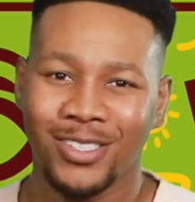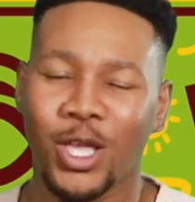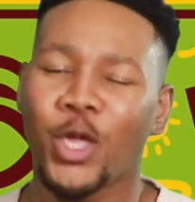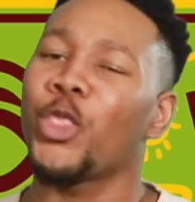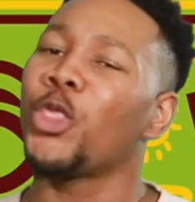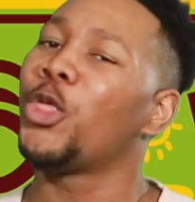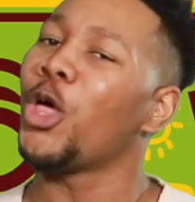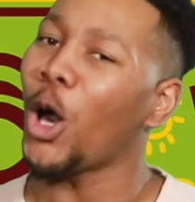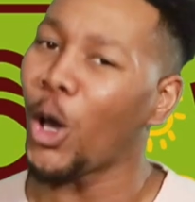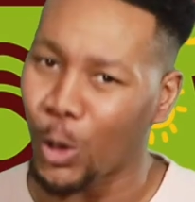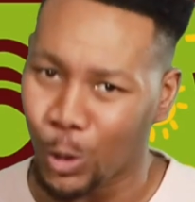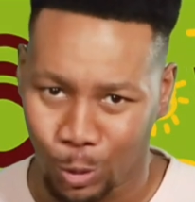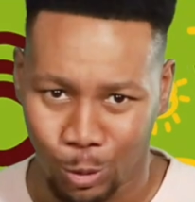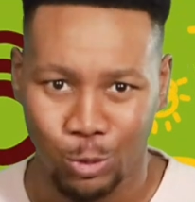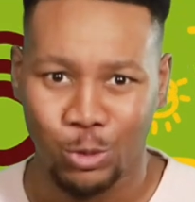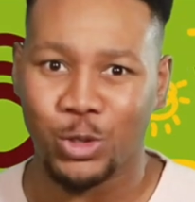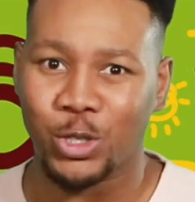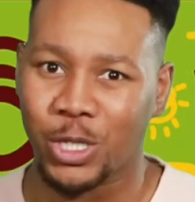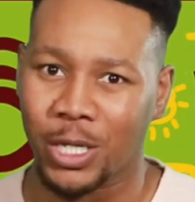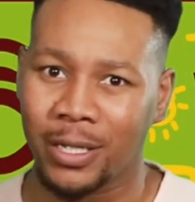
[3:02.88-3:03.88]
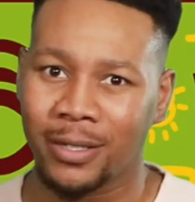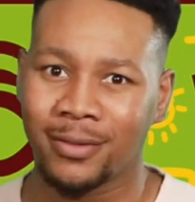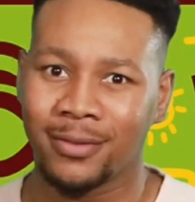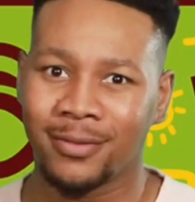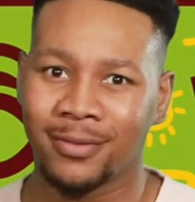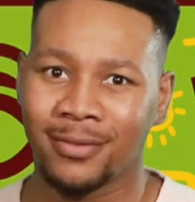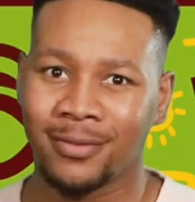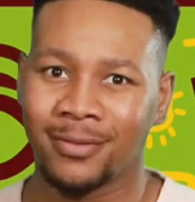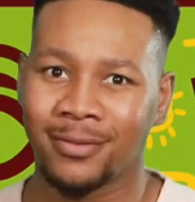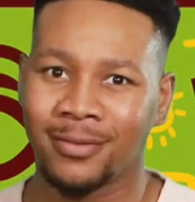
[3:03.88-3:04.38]
to those
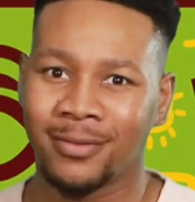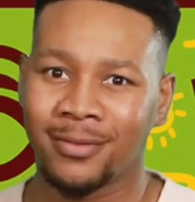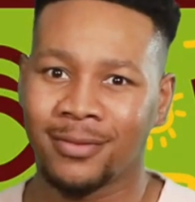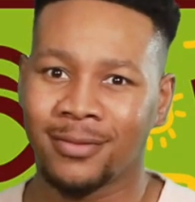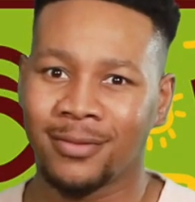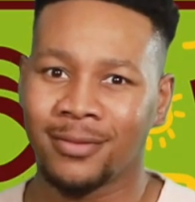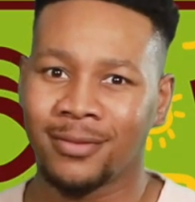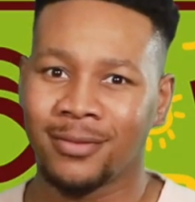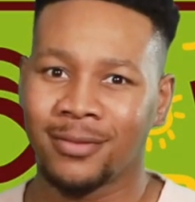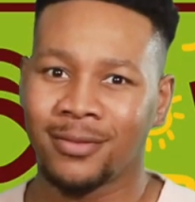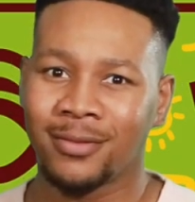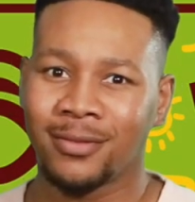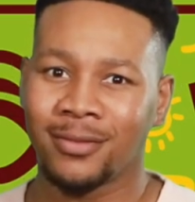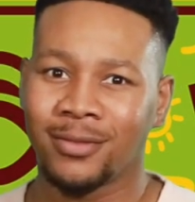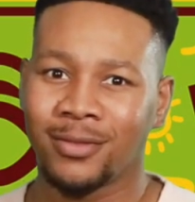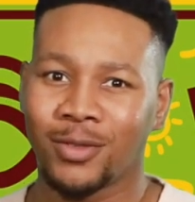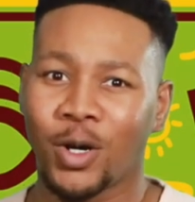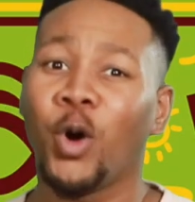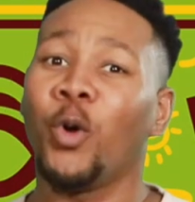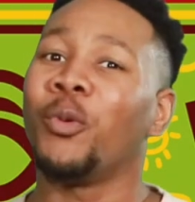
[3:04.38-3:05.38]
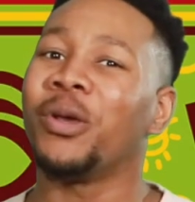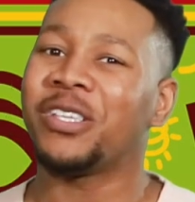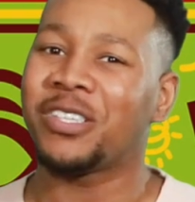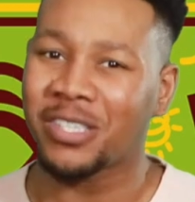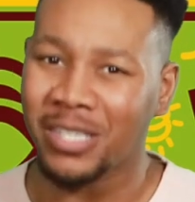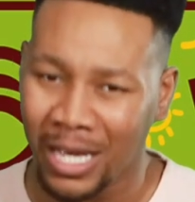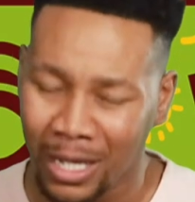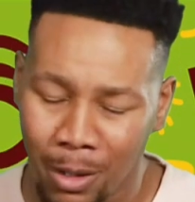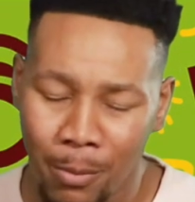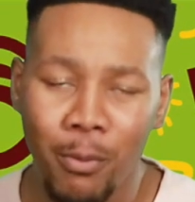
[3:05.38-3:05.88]
who we
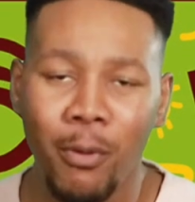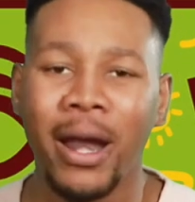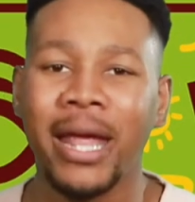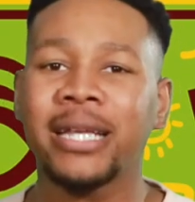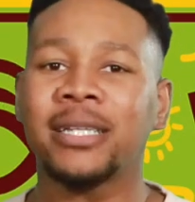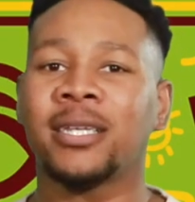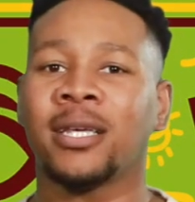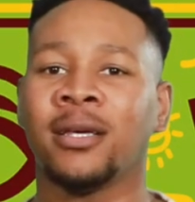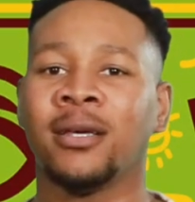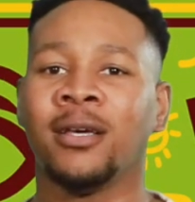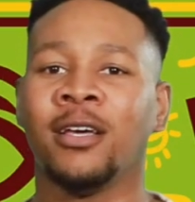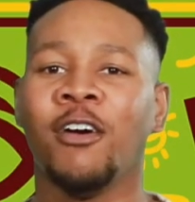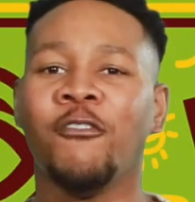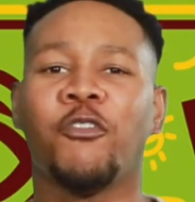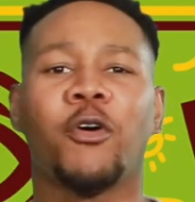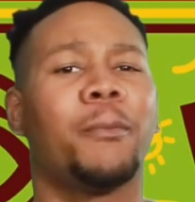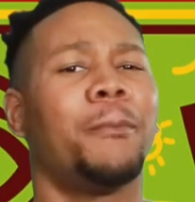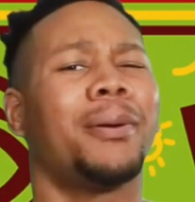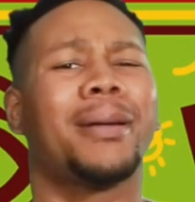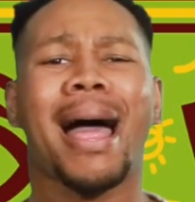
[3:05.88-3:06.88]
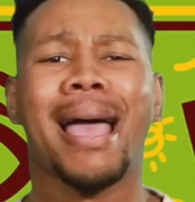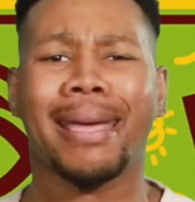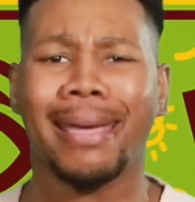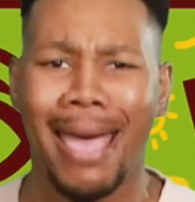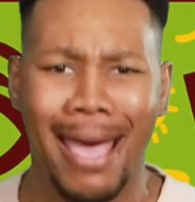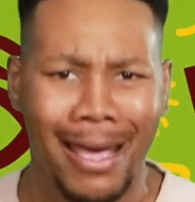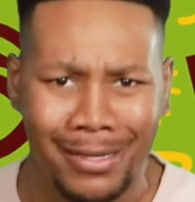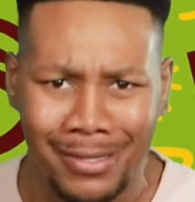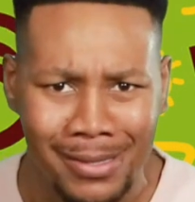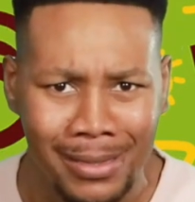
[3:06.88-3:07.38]
celebrate for
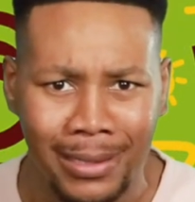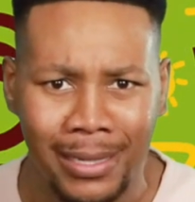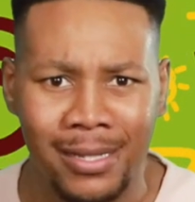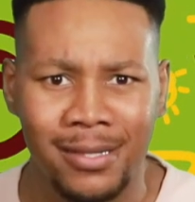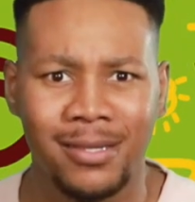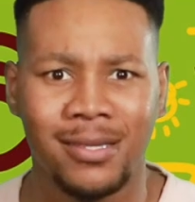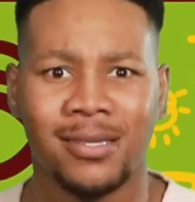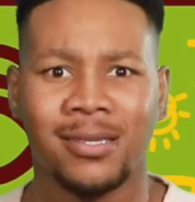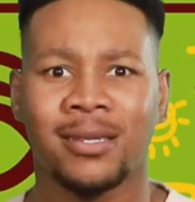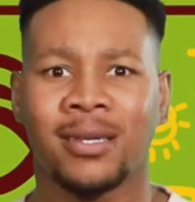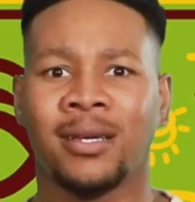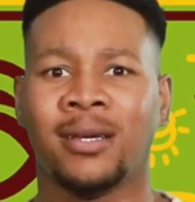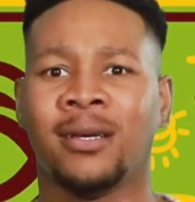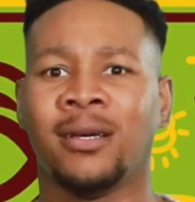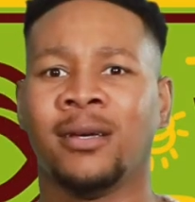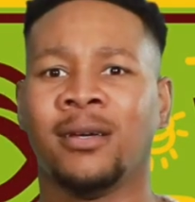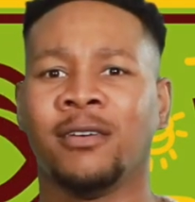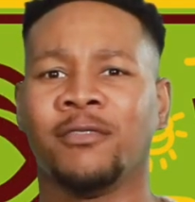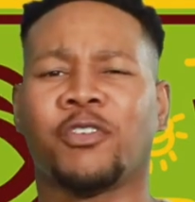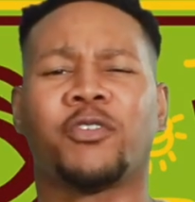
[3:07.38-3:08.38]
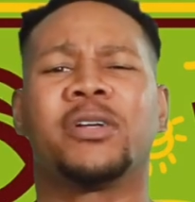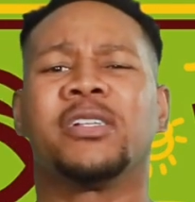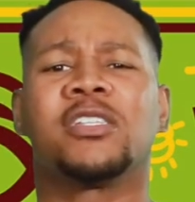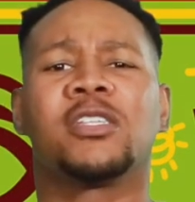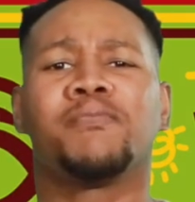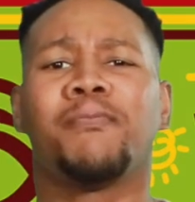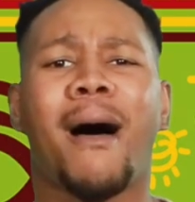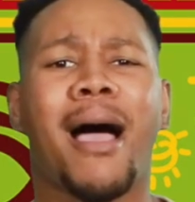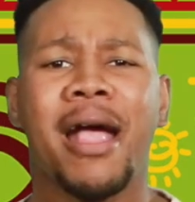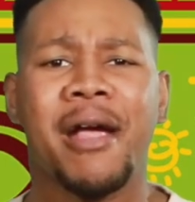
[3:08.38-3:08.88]
black excellence, for
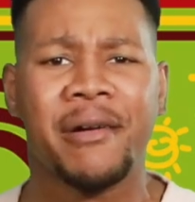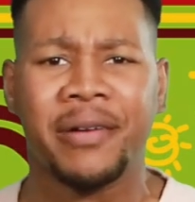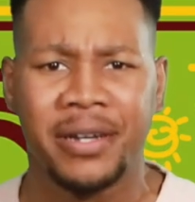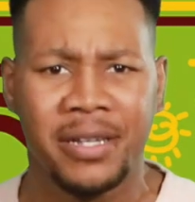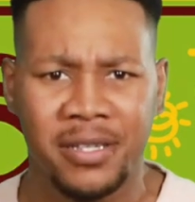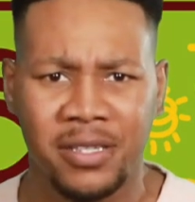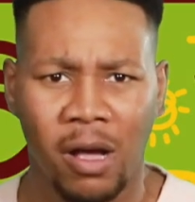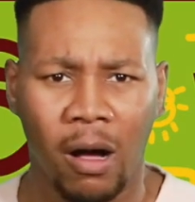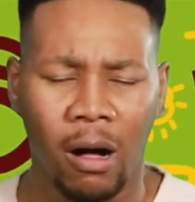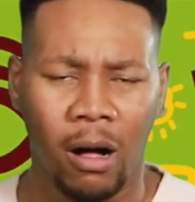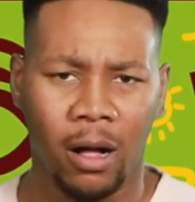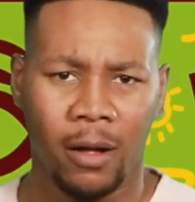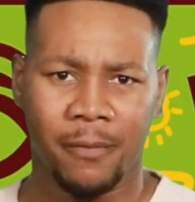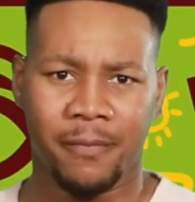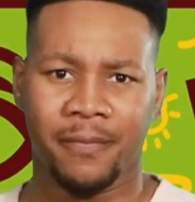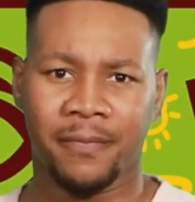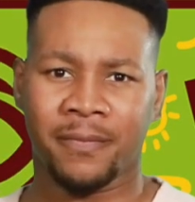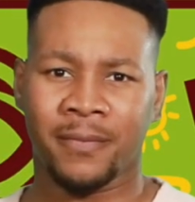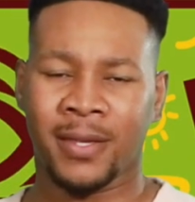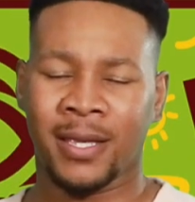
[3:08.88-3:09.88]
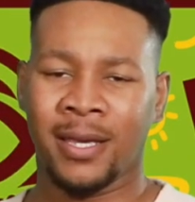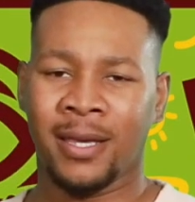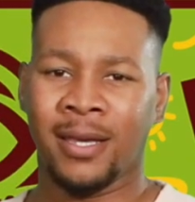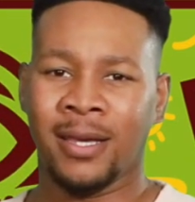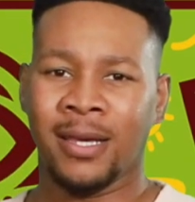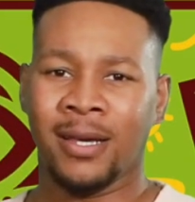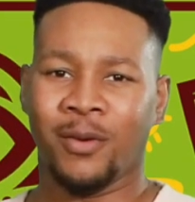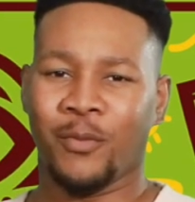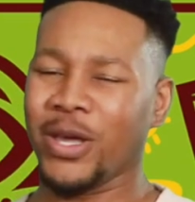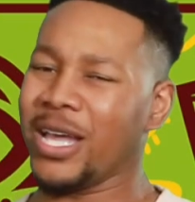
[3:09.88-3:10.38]
inspiring us all.
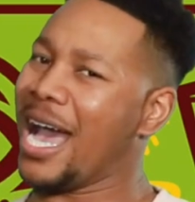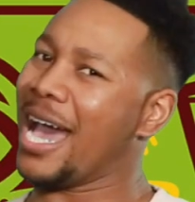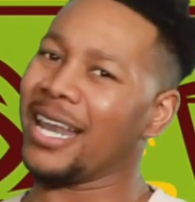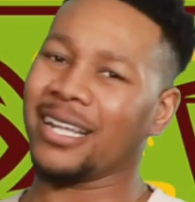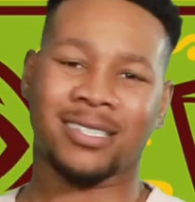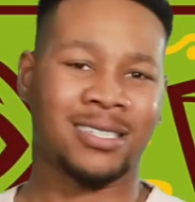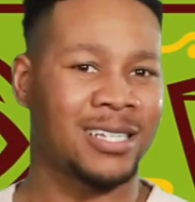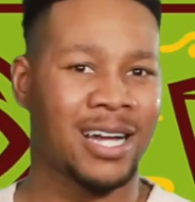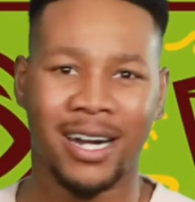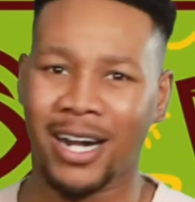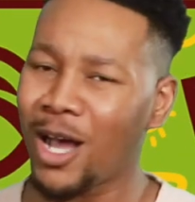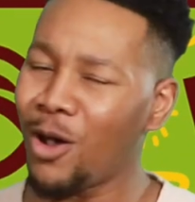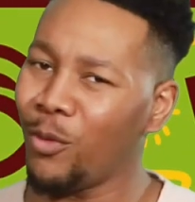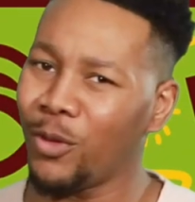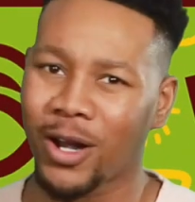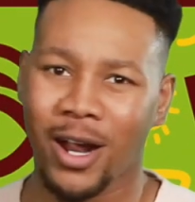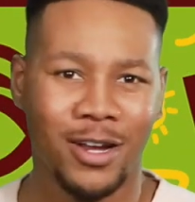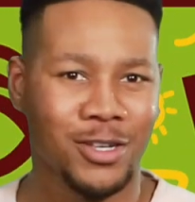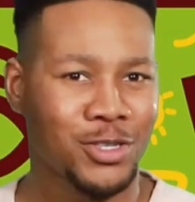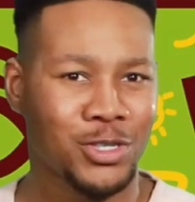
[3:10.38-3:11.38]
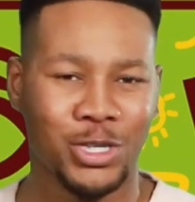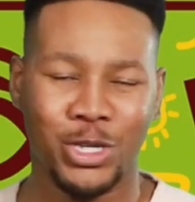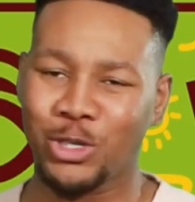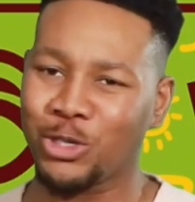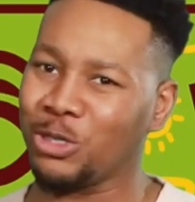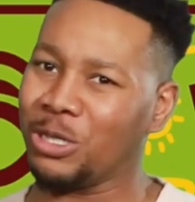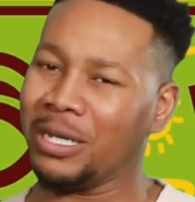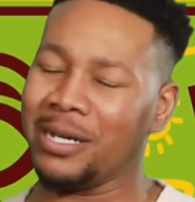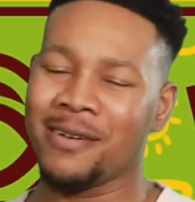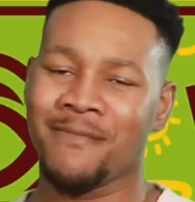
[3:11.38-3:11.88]
We got to start out with our
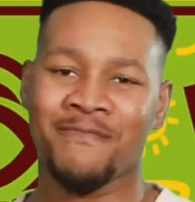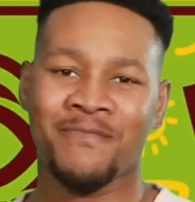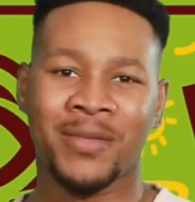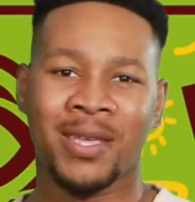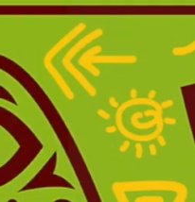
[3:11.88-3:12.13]
sister,